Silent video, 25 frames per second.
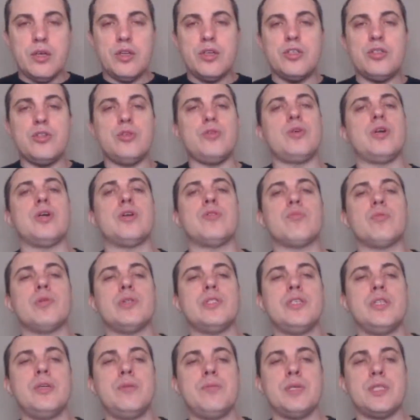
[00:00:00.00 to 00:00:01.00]
you can
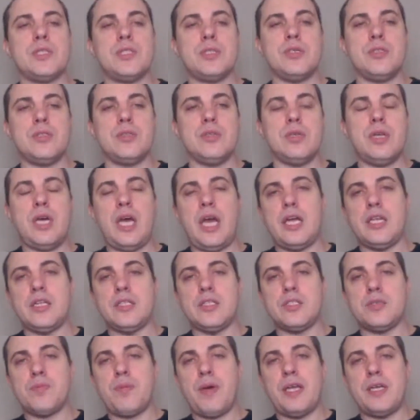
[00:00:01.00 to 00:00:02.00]
redeem it
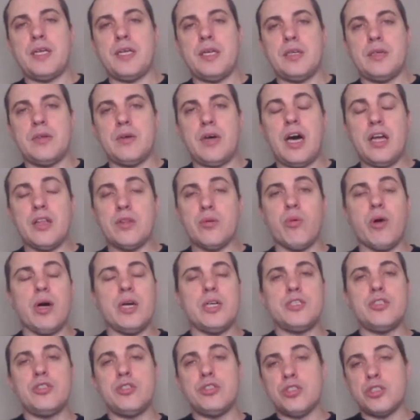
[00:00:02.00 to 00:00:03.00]
and spend it.
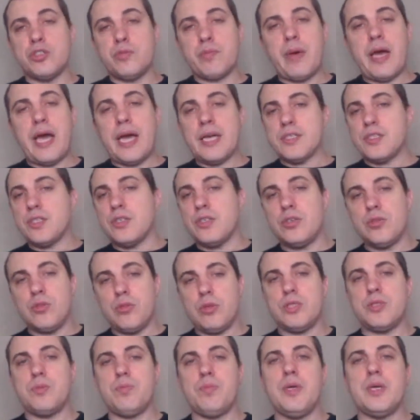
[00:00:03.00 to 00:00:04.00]
Otherwise, you just pass the
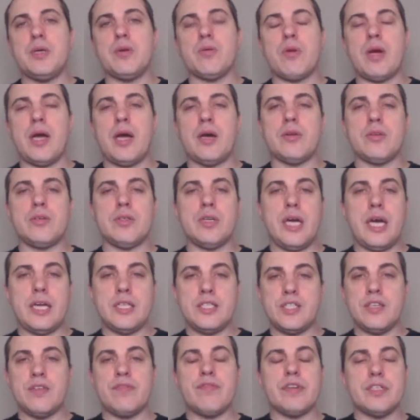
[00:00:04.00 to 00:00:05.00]
USB around
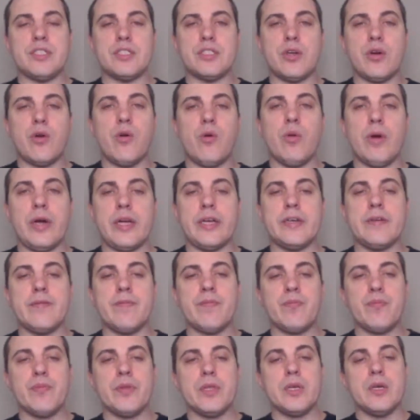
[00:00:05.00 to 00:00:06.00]
as if it's a coin.
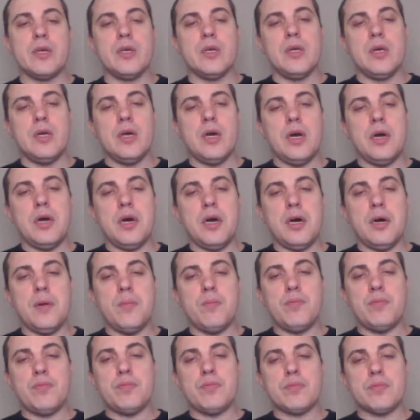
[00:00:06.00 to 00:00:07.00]

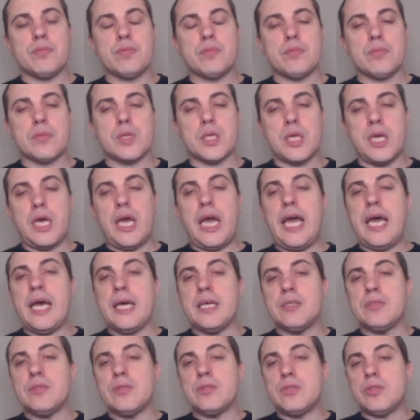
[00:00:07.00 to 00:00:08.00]
And
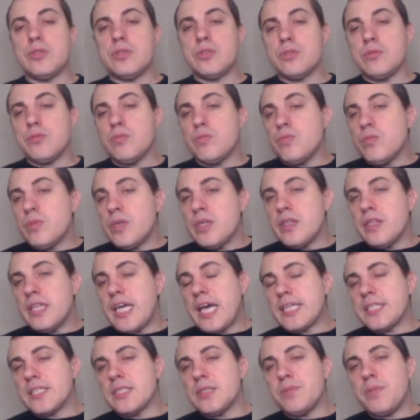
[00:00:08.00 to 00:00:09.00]

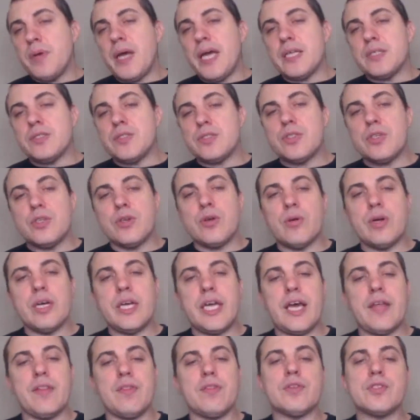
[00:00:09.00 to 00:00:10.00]
that depends.
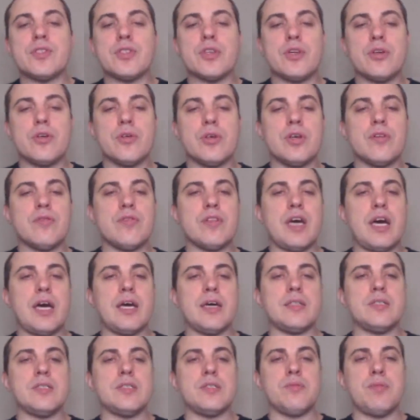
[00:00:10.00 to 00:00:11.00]
Again, the security of
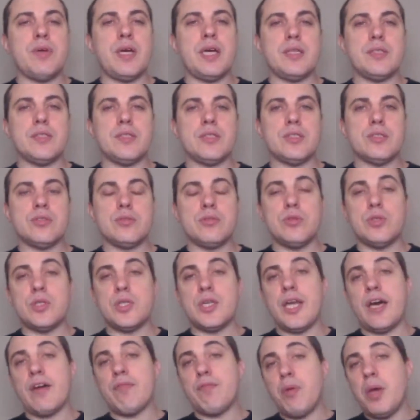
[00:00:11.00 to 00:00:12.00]
that depends. You
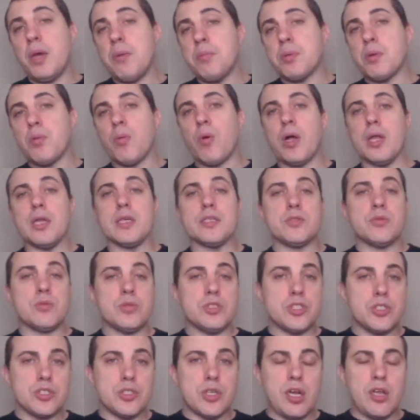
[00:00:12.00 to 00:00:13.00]
can have paper wallets,
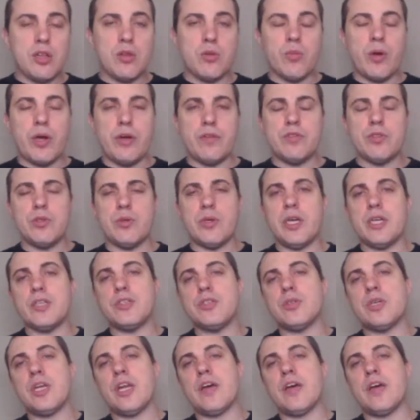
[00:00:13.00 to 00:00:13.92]
which is another way of doing it. You